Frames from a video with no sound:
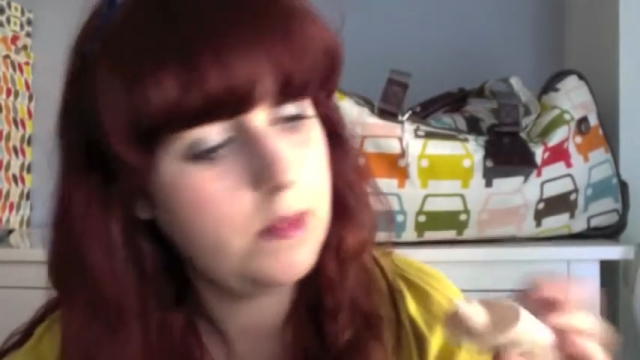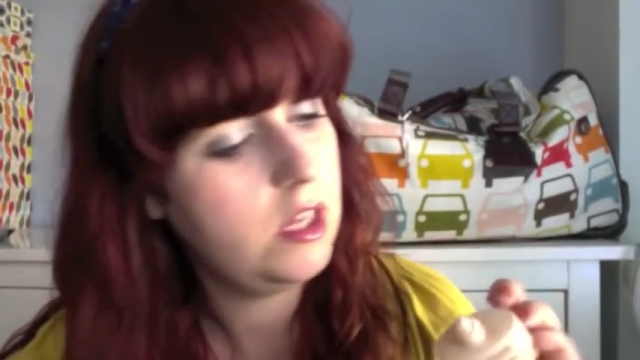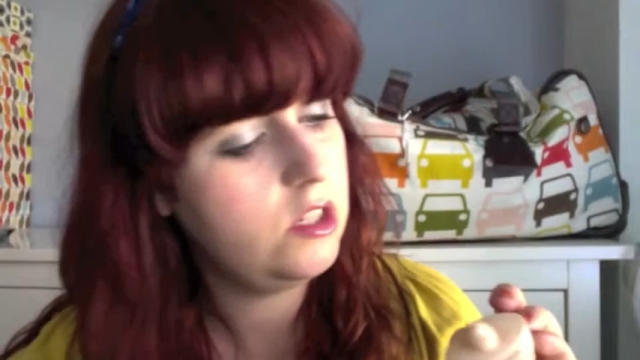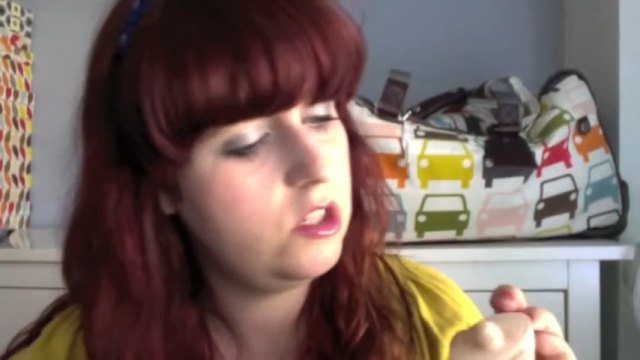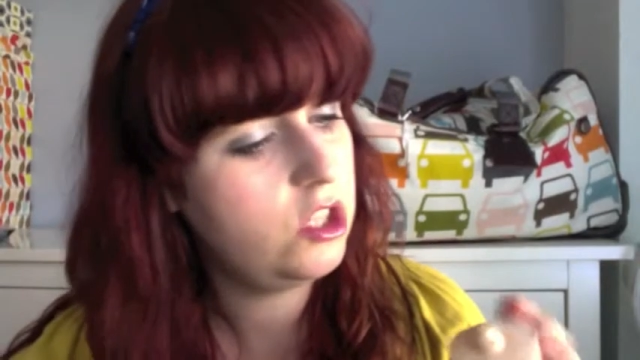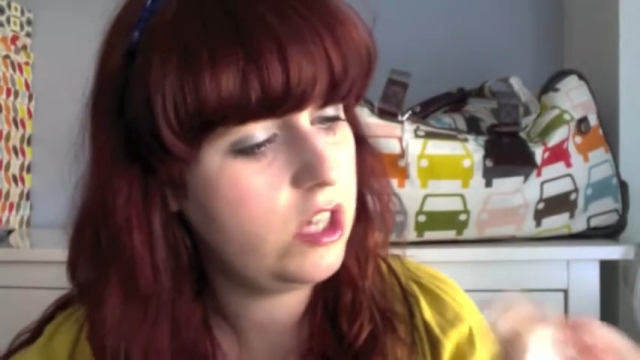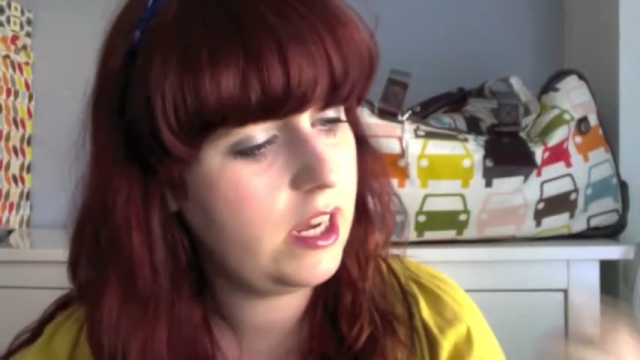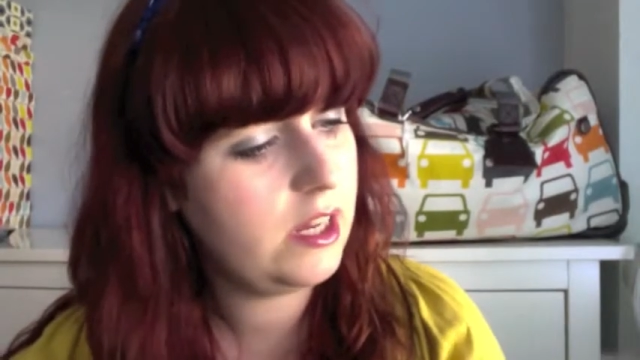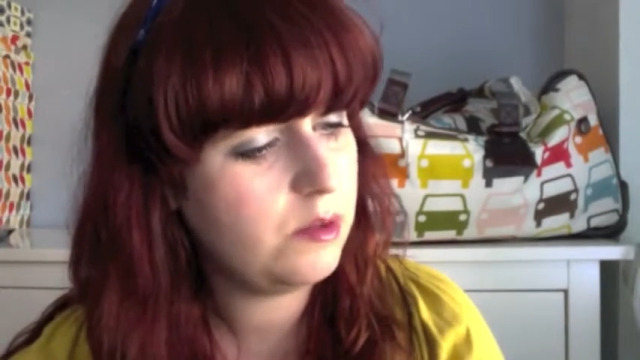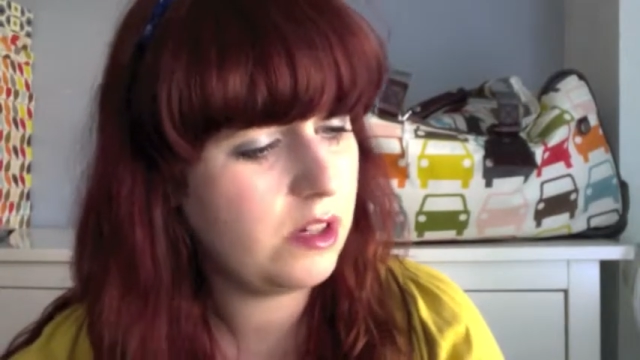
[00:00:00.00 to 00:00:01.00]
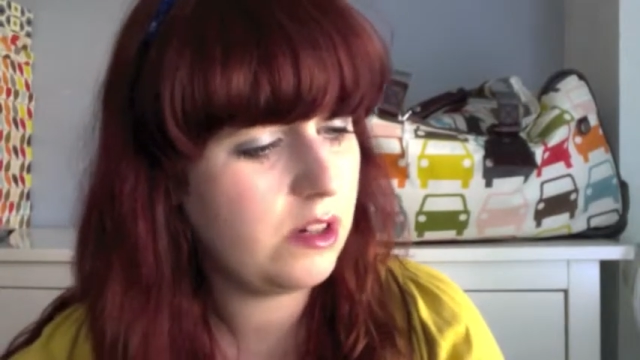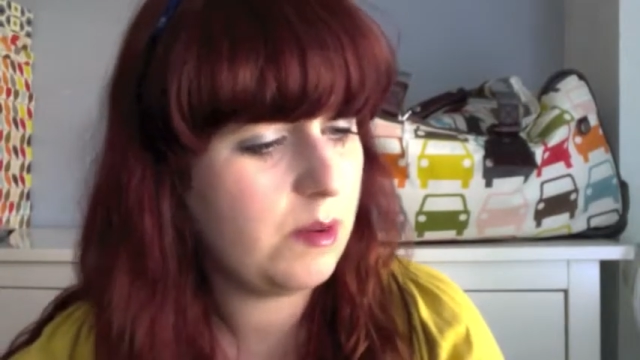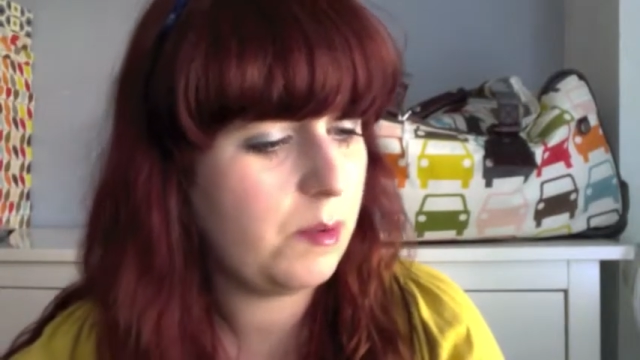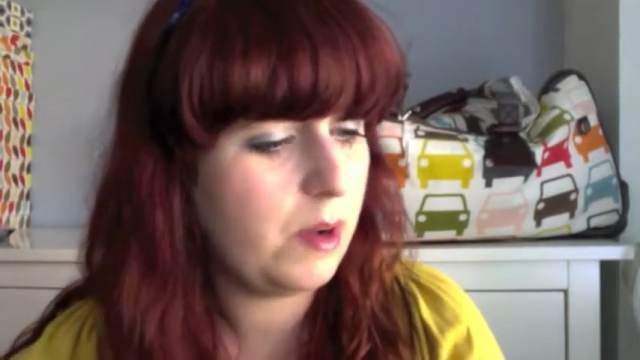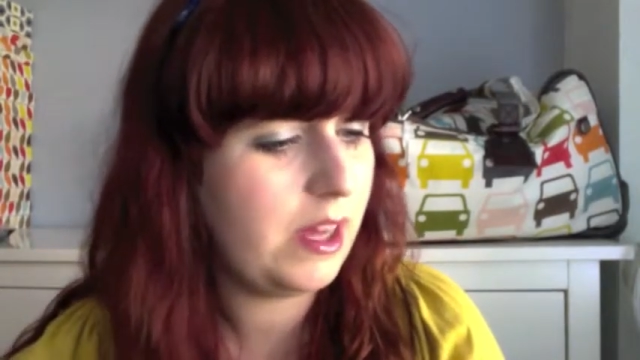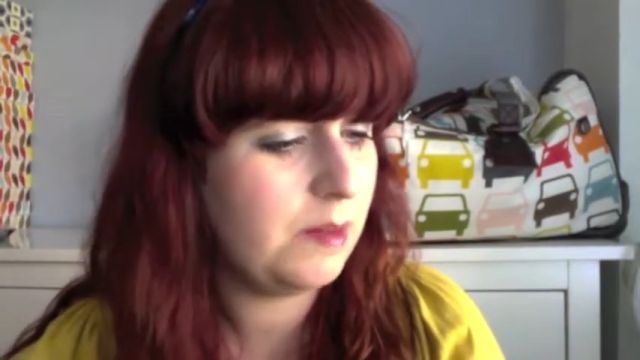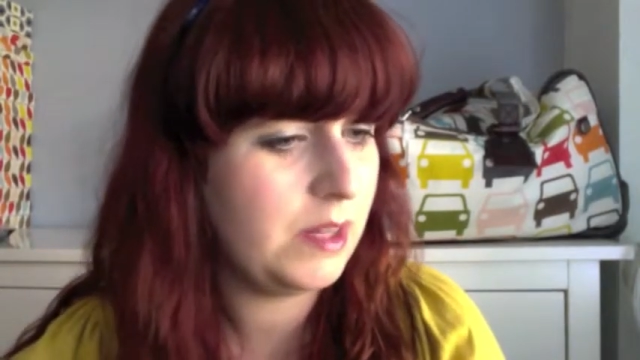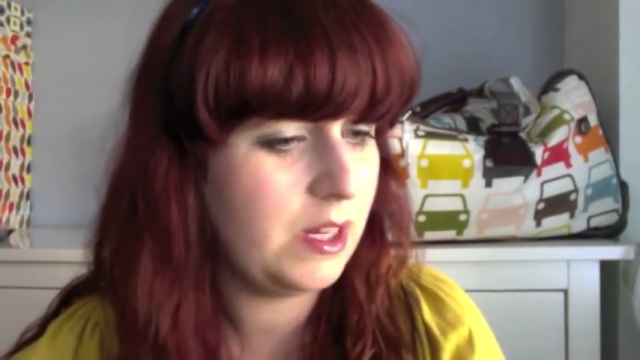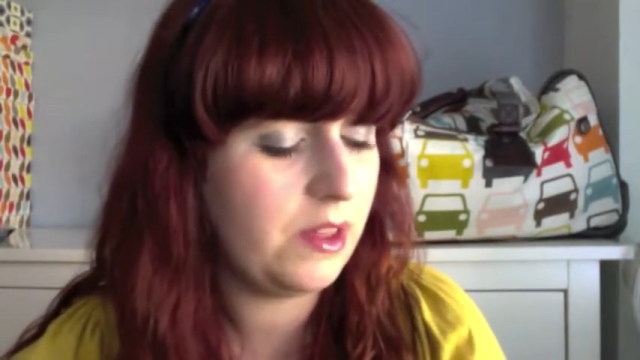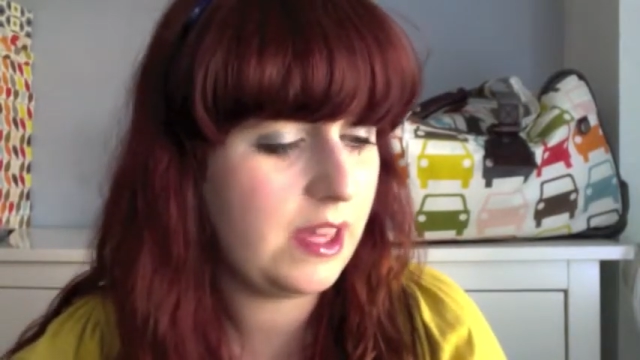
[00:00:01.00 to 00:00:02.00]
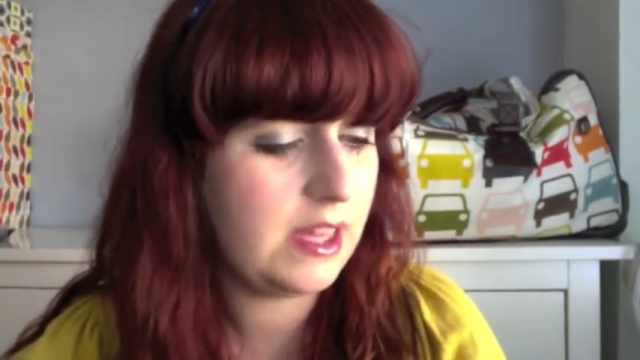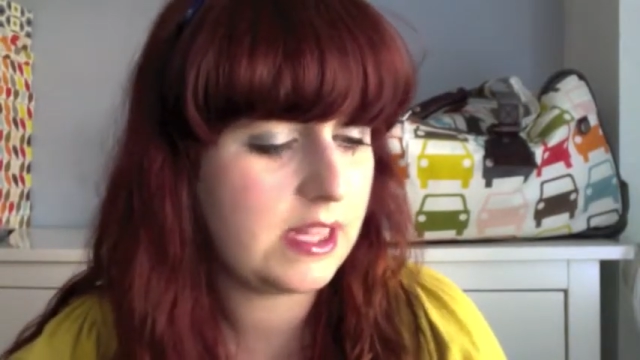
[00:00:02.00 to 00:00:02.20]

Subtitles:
In shade, I can't remember what I am now, I think it's